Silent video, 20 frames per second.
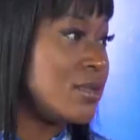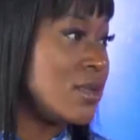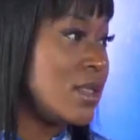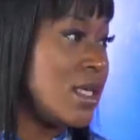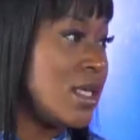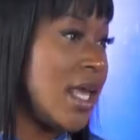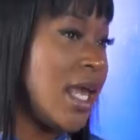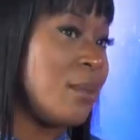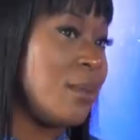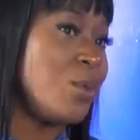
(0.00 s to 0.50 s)

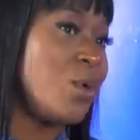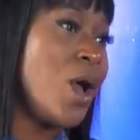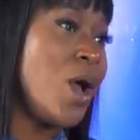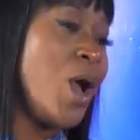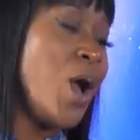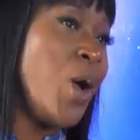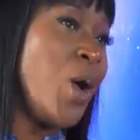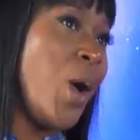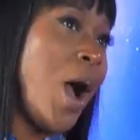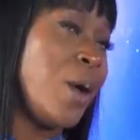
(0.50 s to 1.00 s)
He came,
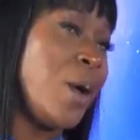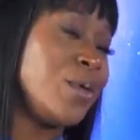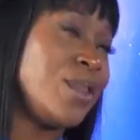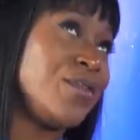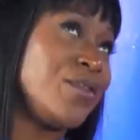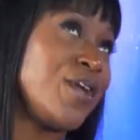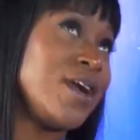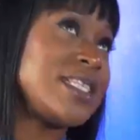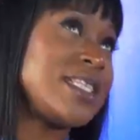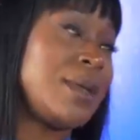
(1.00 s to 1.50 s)
uh,
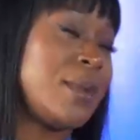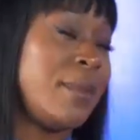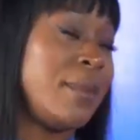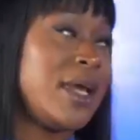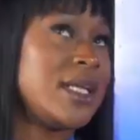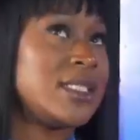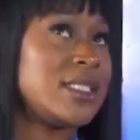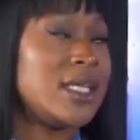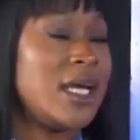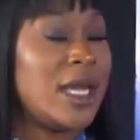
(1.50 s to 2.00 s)
the first time I
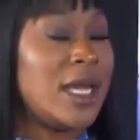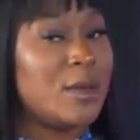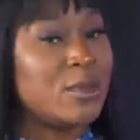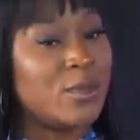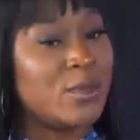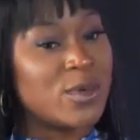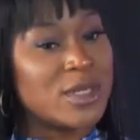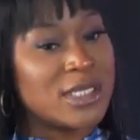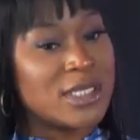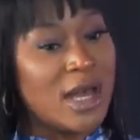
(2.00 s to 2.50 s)
met
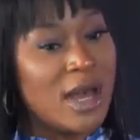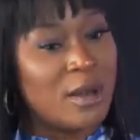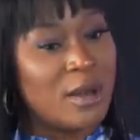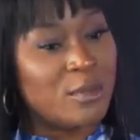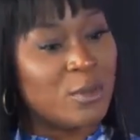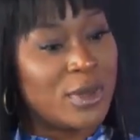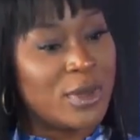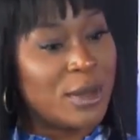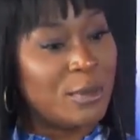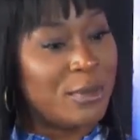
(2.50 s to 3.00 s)
him was
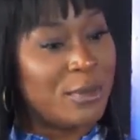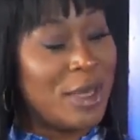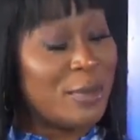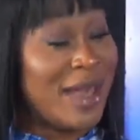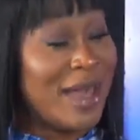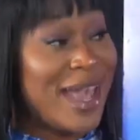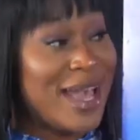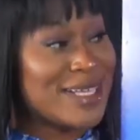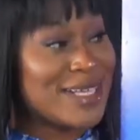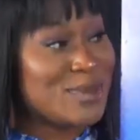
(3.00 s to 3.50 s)
um, when me
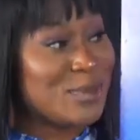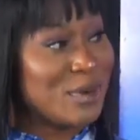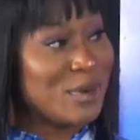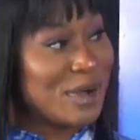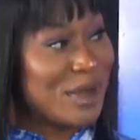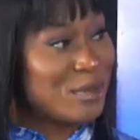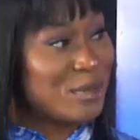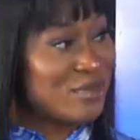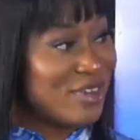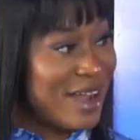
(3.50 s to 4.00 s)
and my ex
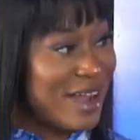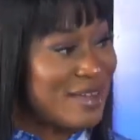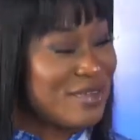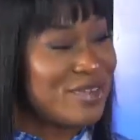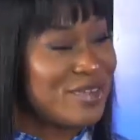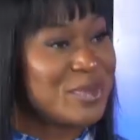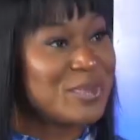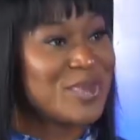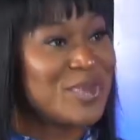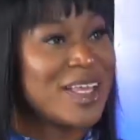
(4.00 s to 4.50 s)
broke up,
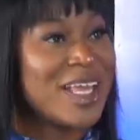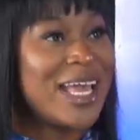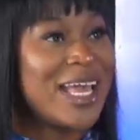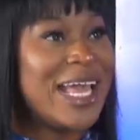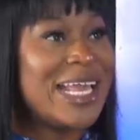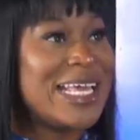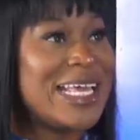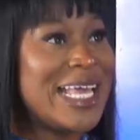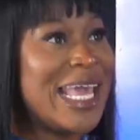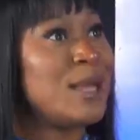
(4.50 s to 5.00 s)
Rev,
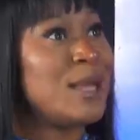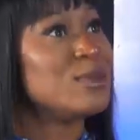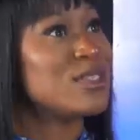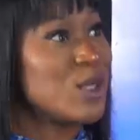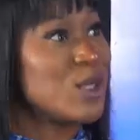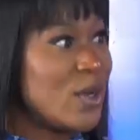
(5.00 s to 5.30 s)
and he came hmm.